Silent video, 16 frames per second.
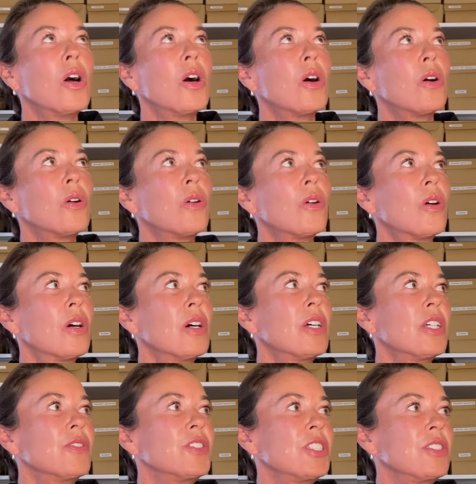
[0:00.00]
or
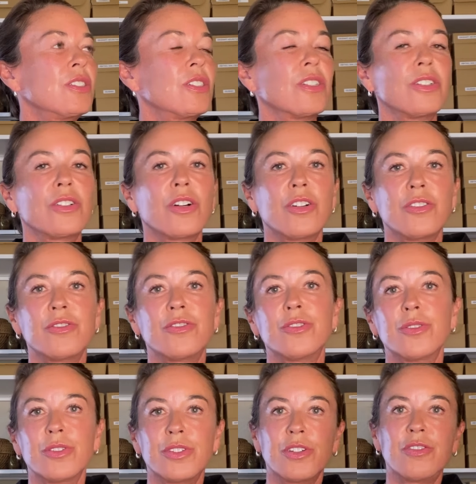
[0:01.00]
if she's going to go
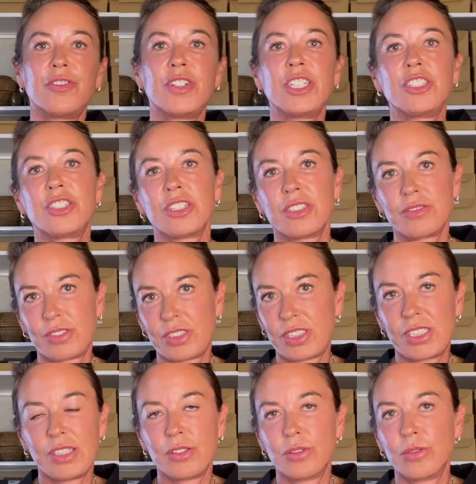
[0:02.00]
for the feature
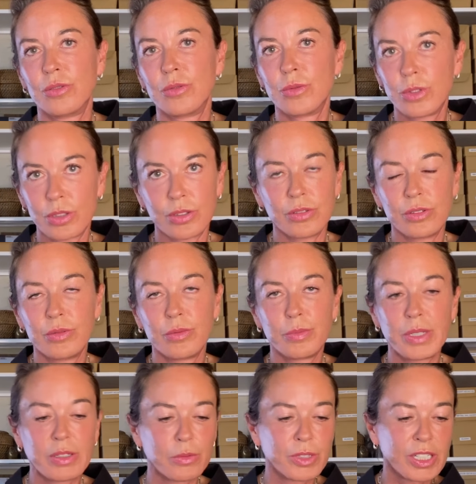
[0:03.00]
steel wall.
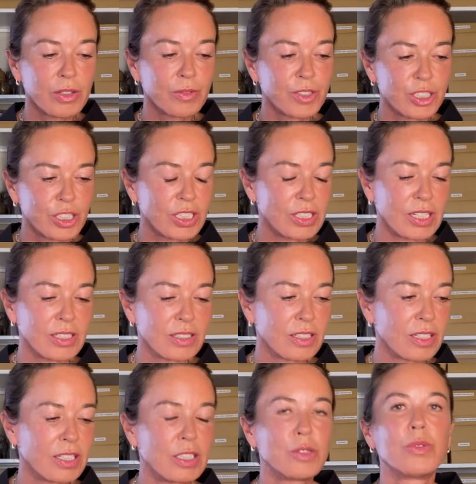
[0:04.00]
But whatever she does, at
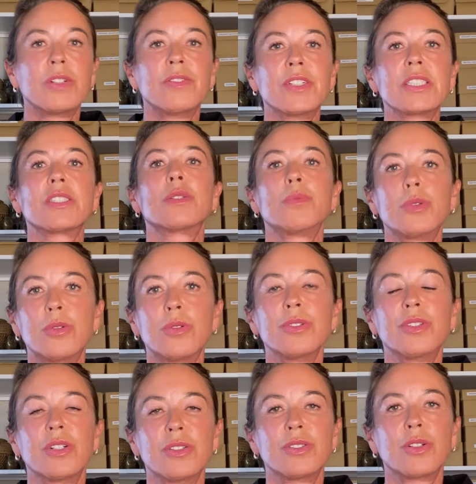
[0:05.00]
least we've explored
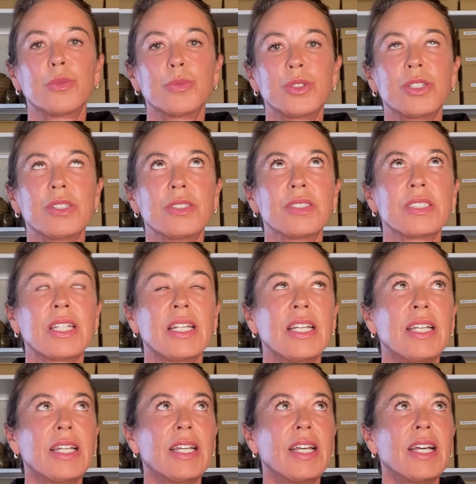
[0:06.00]
those options.
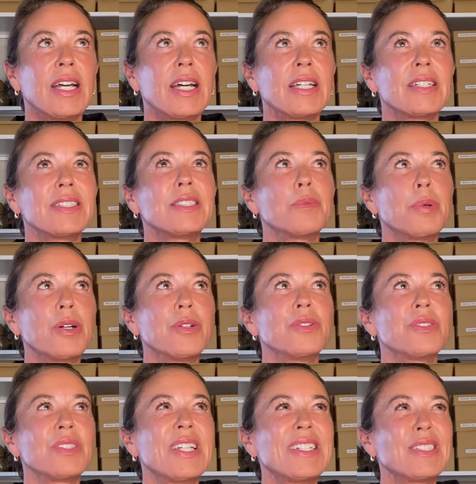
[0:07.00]
And I suppose
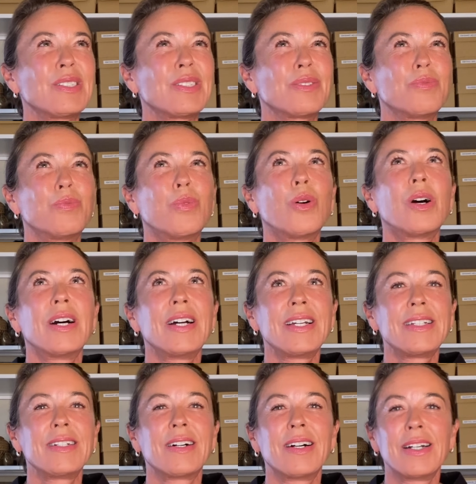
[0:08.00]
that's
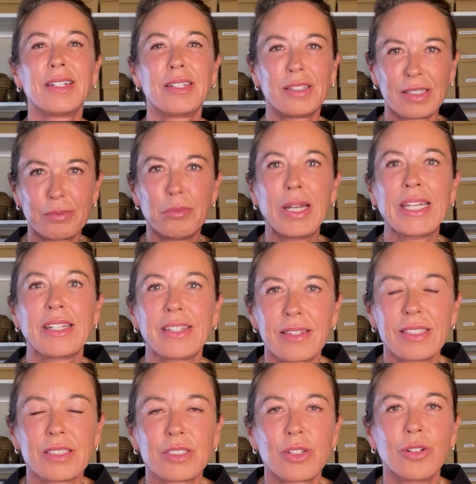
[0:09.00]
why I make
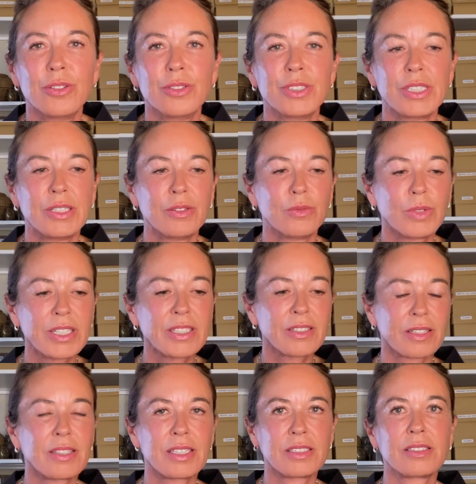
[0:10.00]
this content. One of the
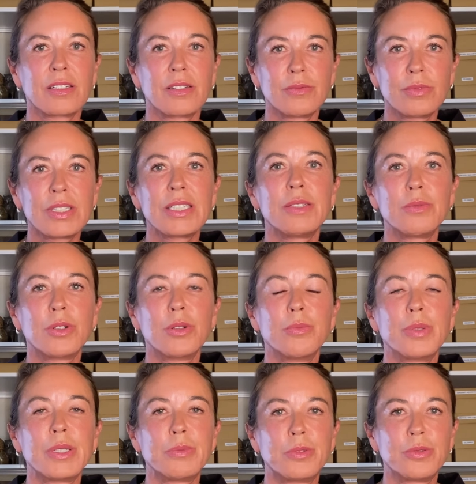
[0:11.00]
things I really want
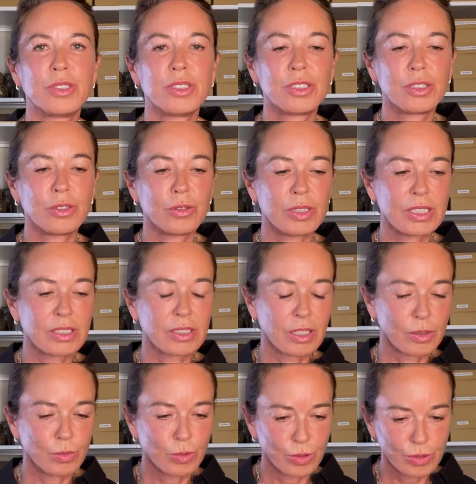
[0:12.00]
people to do is I
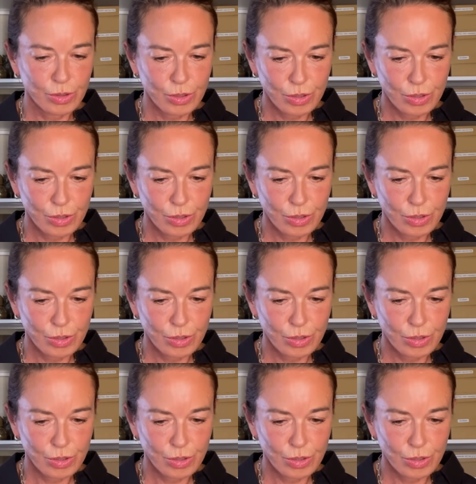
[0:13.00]
want